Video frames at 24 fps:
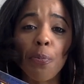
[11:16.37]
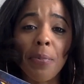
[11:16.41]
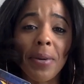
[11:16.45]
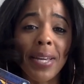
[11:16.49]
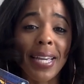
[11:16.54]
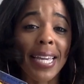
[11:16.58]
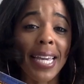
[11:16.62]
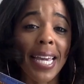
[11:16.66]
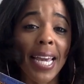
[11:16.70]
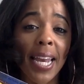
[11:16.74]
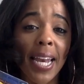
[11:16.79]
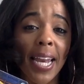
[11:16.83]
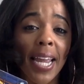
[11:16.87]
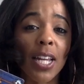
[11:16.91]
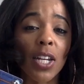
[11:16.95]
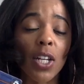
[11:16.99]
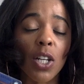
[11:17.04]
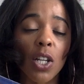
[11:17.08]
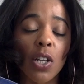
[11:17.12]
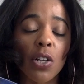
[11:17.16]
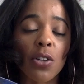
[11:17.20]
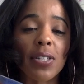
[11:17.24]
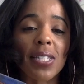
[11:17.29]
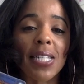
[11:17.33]
beginning
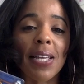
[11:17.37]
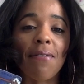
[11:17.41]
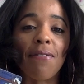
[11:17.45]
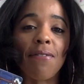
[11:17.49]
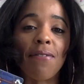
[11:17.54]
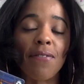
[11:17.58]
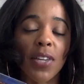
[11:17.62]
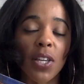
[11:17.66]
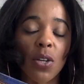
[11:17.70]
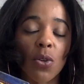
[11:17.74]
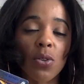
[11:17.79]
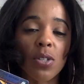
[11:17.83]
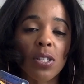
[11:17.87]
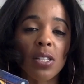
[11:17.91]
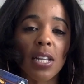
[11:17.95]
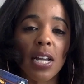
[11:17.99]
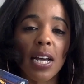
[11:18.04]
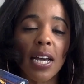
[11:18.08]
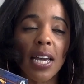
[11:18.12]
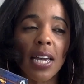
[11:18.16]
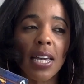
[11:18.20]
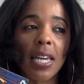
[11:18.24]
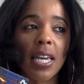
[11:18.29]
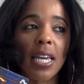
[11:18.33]
looks and feels
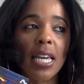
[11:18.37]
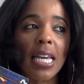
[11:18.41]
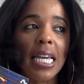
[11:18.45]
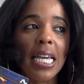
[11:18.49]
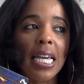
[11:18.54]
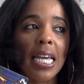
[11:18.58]
like,